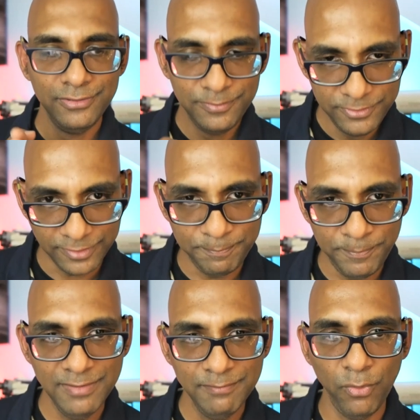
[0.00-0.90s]
to
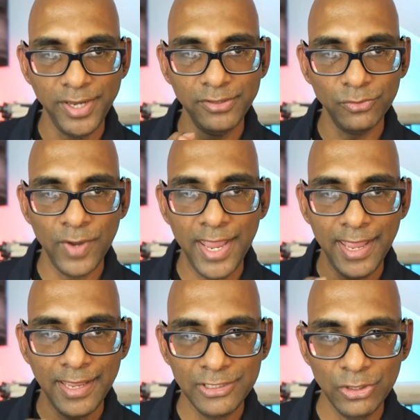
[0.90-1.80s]
pinpoint
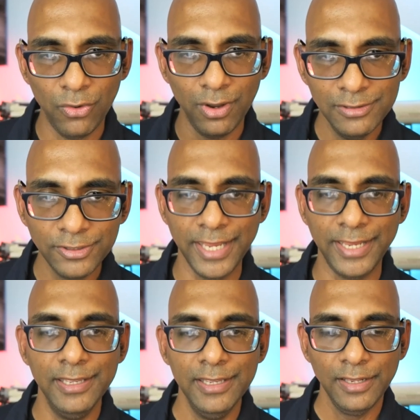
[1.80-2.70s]
where you're looking.
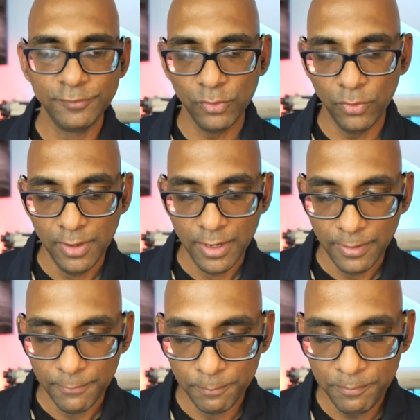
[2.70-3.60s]
And so
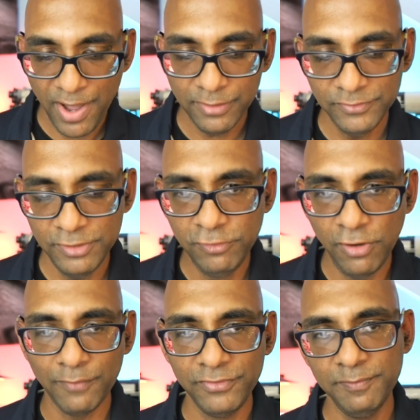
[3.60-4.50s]
part of the job
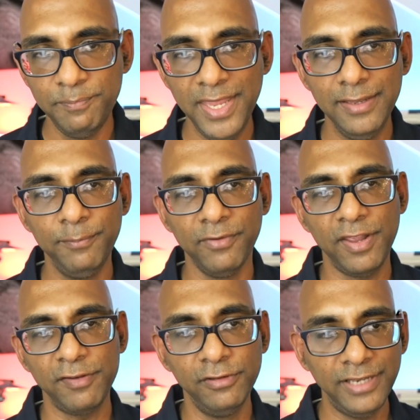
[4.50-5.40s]
of these big
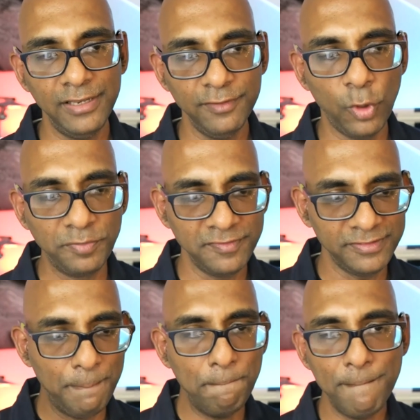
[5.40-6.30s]
professional telescopes is to
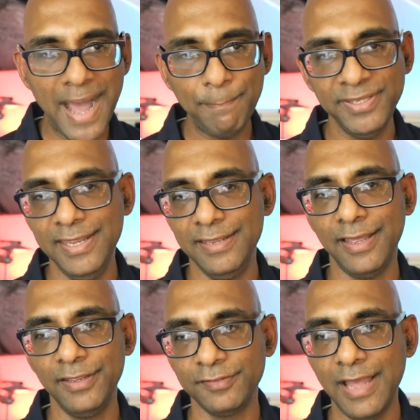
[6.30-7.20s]
map the
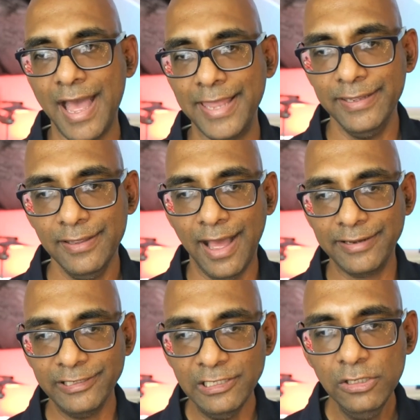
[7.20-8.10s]
entire sky and
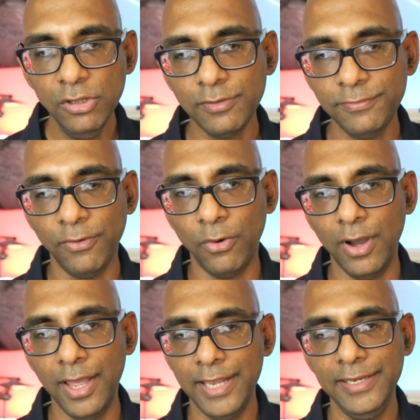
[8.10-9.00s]
look
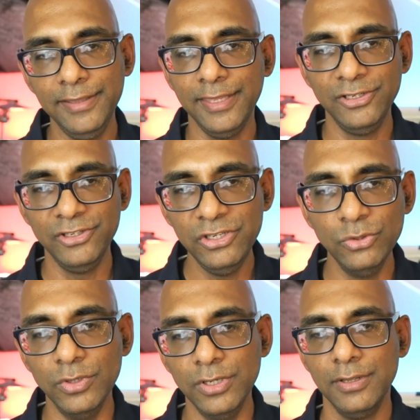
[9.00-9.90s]
for anything
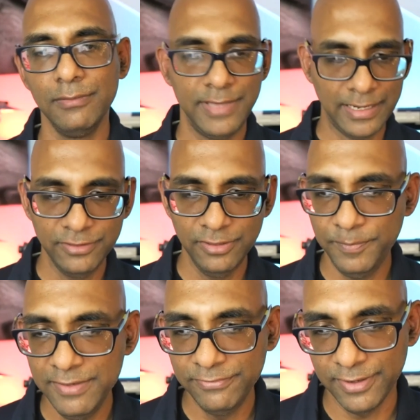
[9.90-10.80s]
new that could
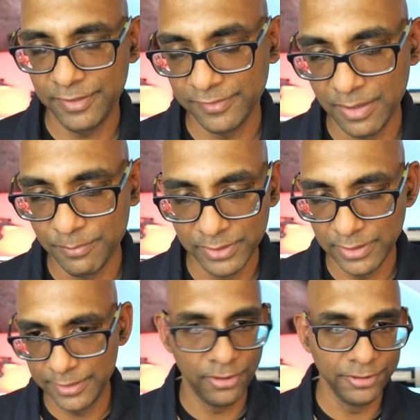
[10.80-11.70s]
be, for example,
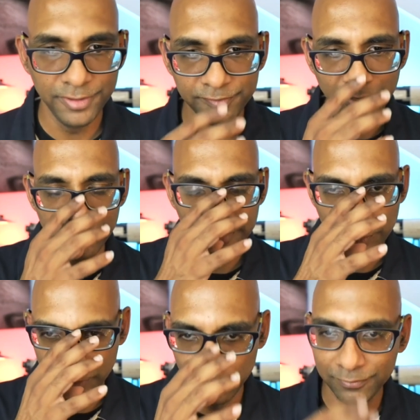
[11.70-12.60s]
an undiscovered
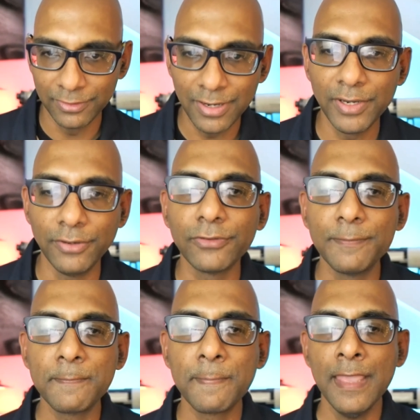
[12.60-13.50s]
supernova remnant.
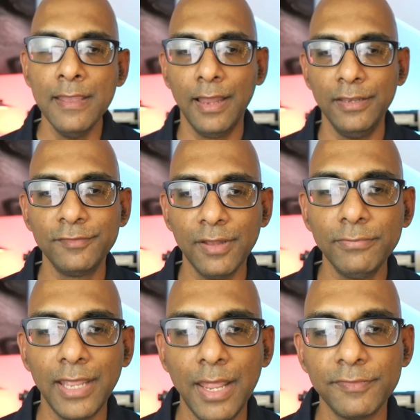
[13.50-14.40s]
And then
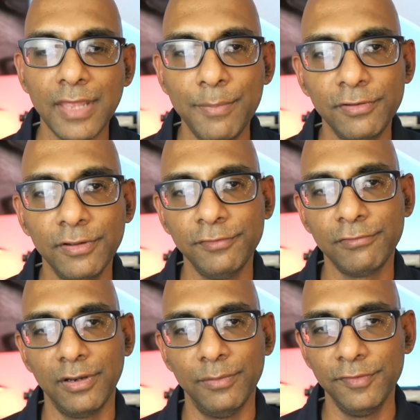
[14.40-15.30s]
sometimes amateur
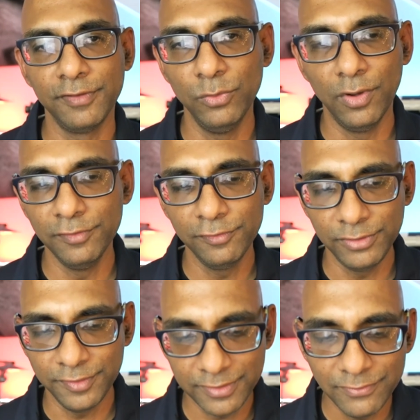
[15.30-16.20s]
astronomers are the ones who
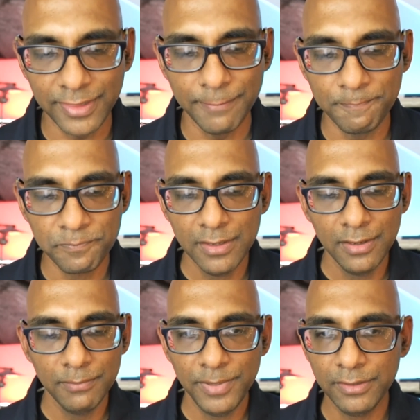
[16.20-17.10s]
discover them
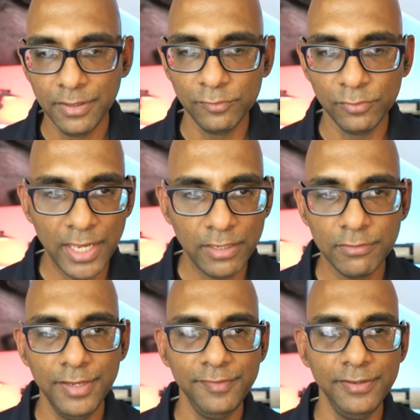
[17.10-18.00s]
because we're
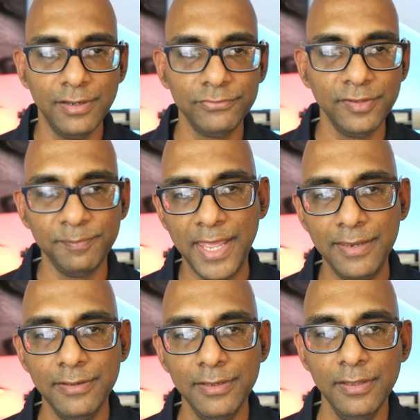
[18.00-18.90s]
crazy enough to
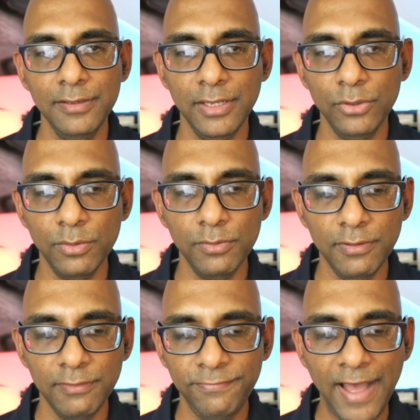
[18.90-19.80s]
spend, you know,
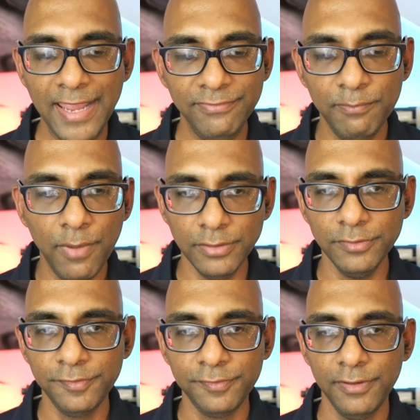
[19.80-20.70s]
five
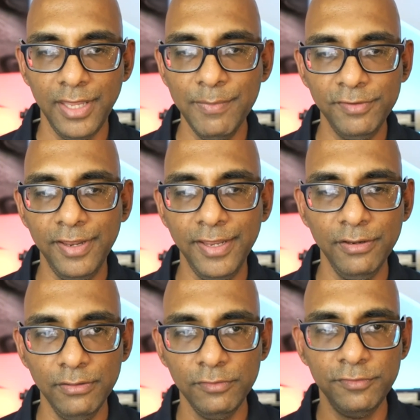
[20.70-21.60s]
months imaging
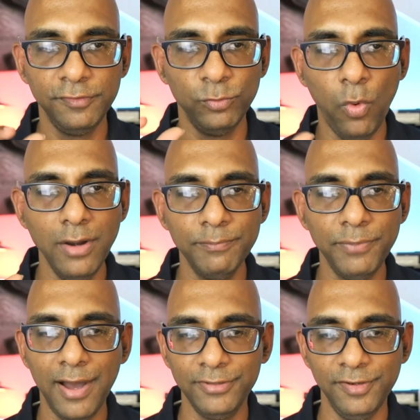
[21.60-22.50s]
just one
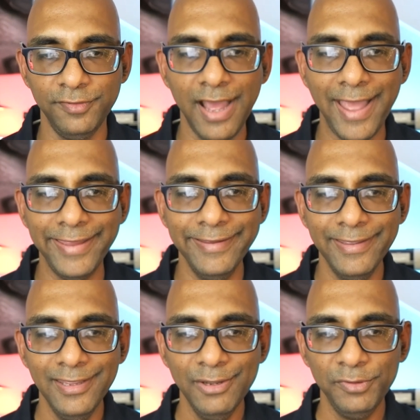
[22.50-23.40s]
part of the sky,
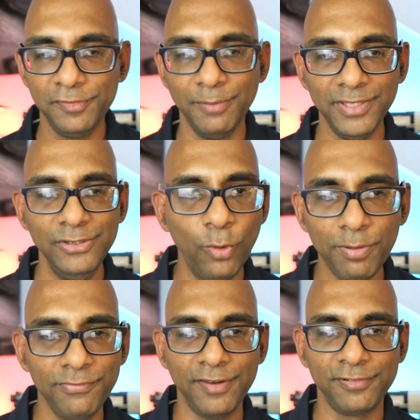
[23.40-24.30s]
which is something no
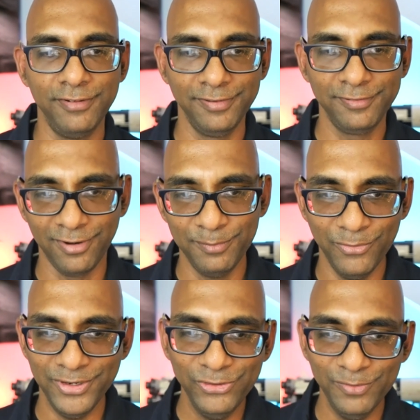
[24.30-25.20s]
professional astronomer
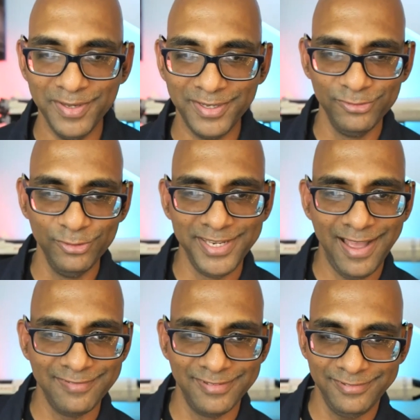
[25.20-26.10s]
would do because nobody
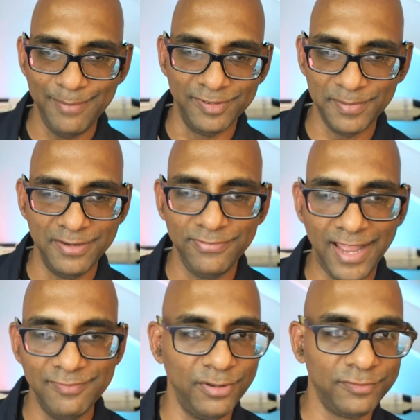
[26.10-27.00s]
has the time to spend five
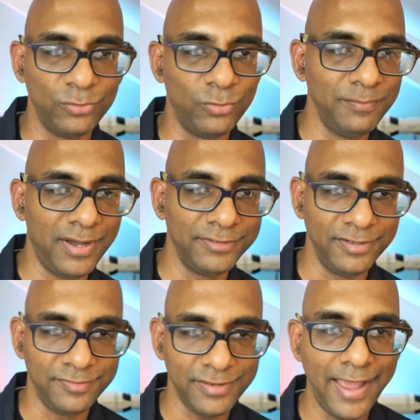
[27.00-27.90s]
months on one part of the
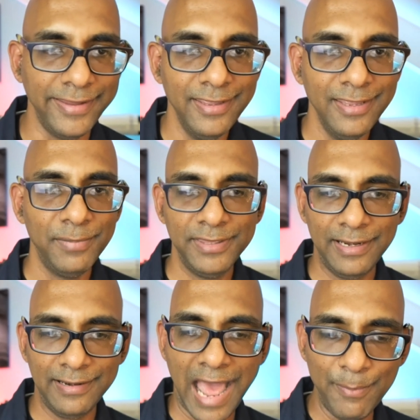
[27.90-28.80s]
sky. But then
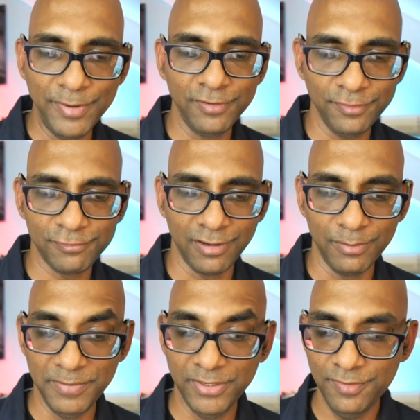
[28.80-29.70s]
an amateur astronomer,
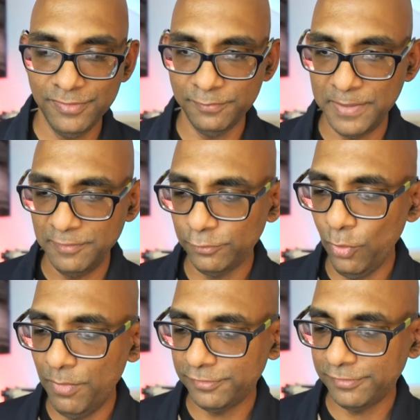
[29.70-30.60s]
because they've spent so
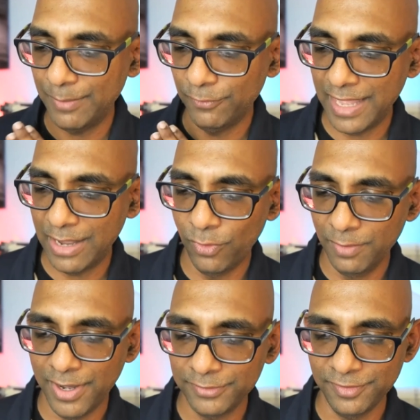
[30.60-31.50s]
much time on that one
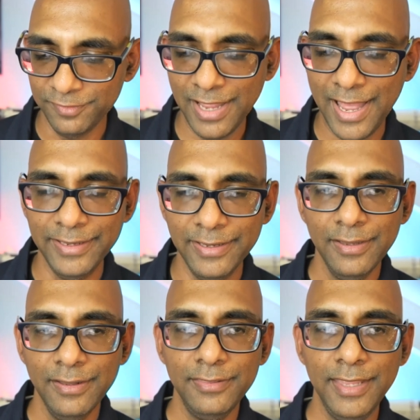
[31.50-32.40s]
part of the sky,
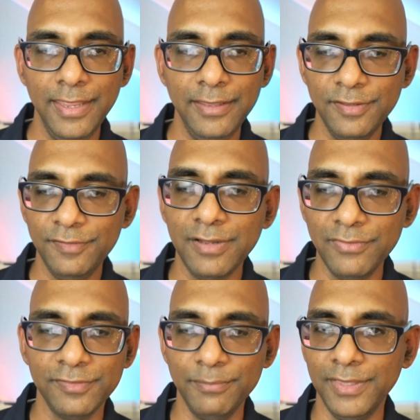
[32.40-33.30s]
they discover
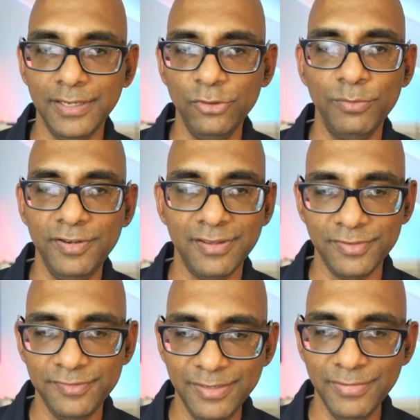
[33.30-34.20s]
something that nobody's ever
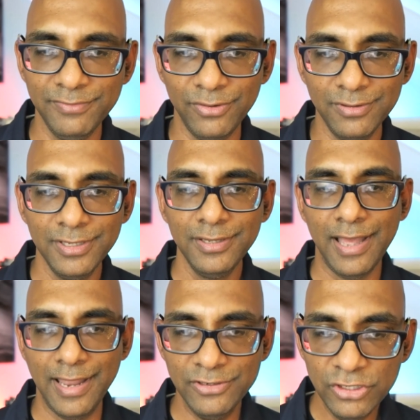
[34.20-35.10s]
seen before.
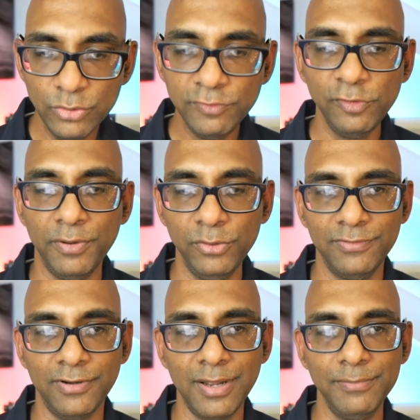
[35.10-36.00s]
And new
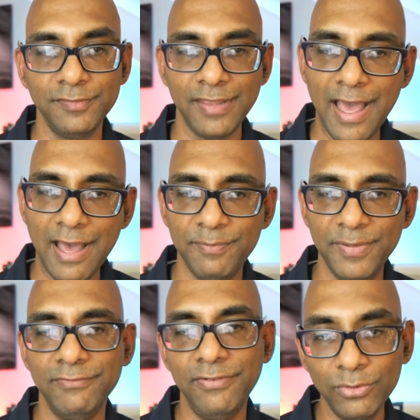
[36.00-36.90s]
supernova remnants have been
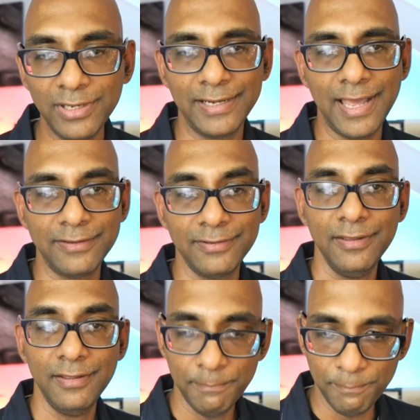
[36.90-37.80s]
found like that
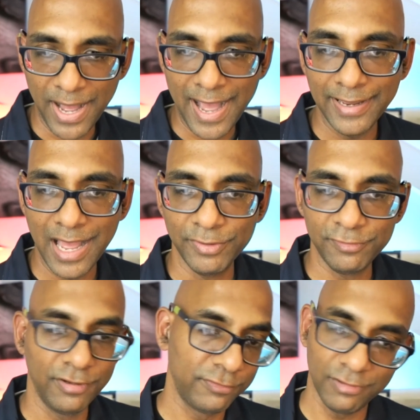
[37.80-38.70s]
by amateur
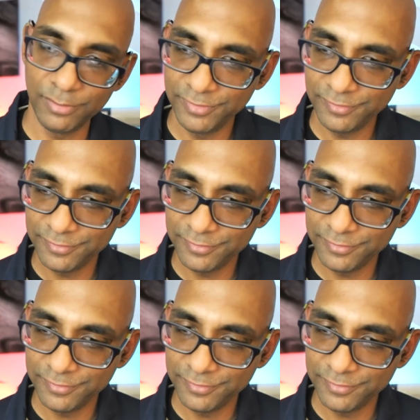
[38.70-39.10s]
astronomers.